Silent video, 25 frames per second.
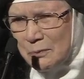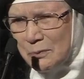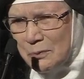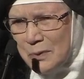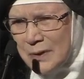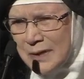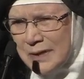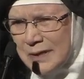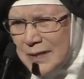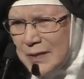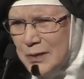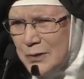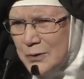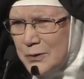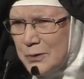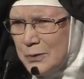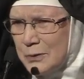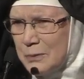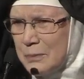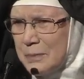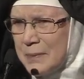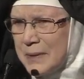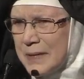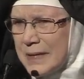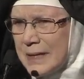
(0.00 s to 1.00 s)
really
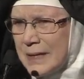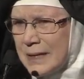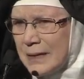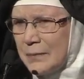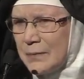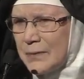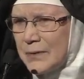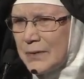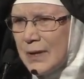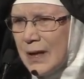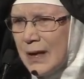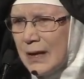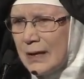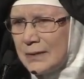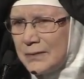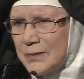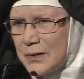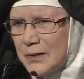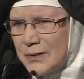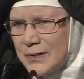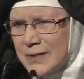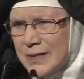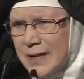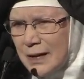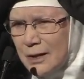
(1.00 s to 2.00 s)
do begin
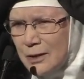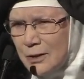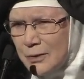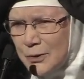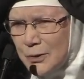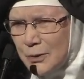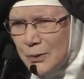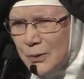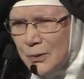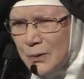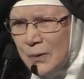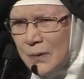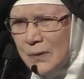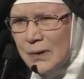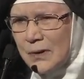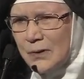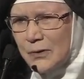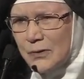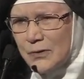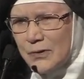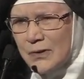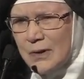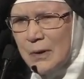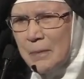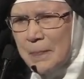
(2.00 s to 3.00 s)
to tell you
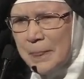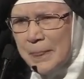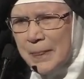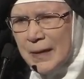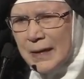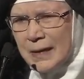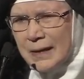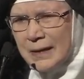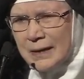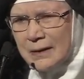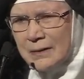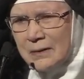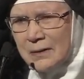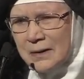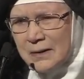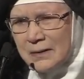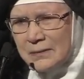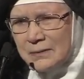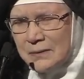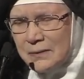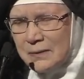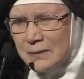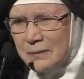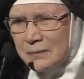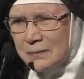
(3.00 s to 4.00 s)
something,
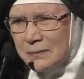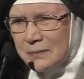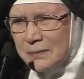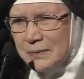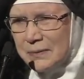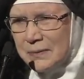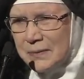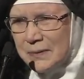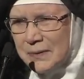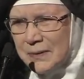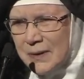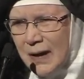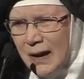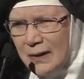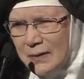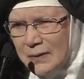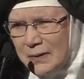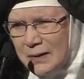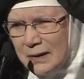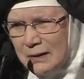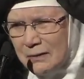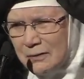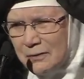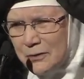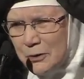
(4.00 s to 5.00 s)
not
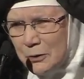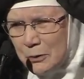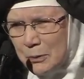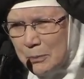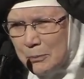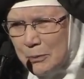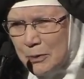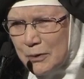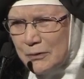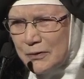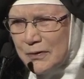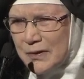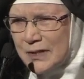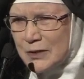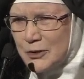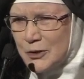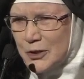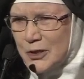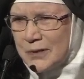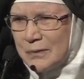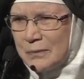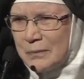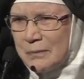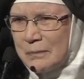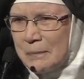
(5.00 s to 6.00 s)
of your
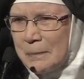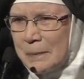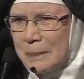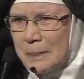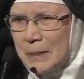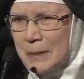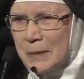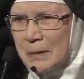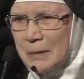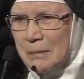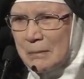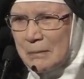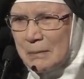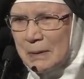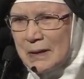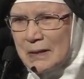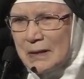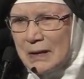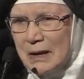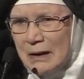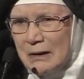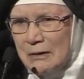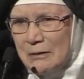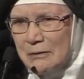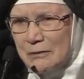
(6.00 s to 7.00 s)
profession, but
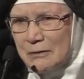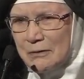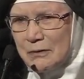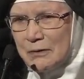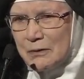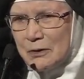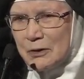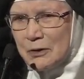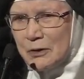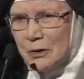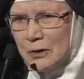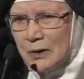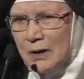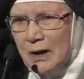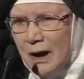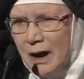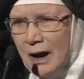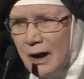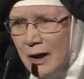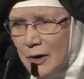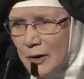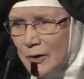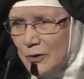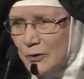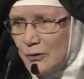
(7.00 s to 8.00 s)
of your
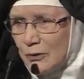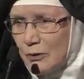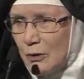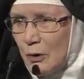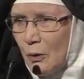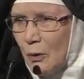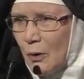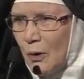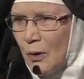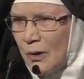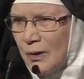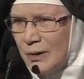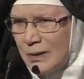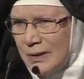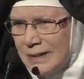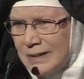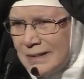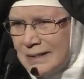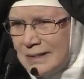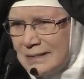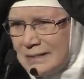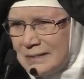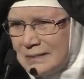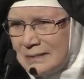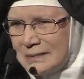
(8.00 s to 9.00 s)
heart's call.
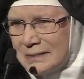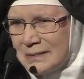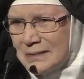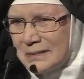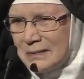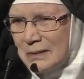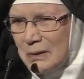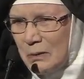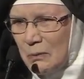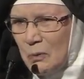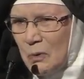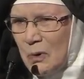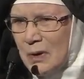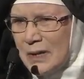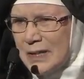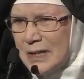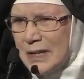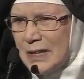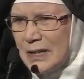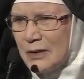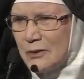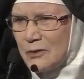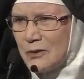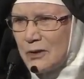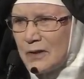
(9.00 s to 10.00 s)
What
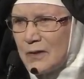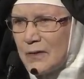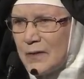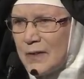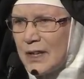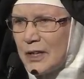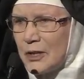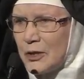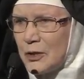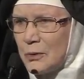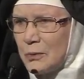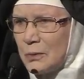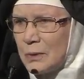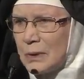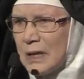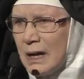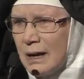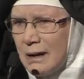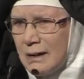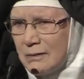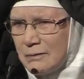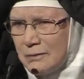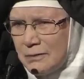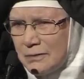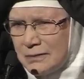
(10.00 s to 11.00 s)
is it that you
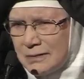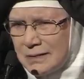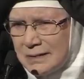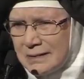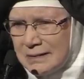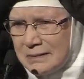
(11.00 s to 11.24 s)
love?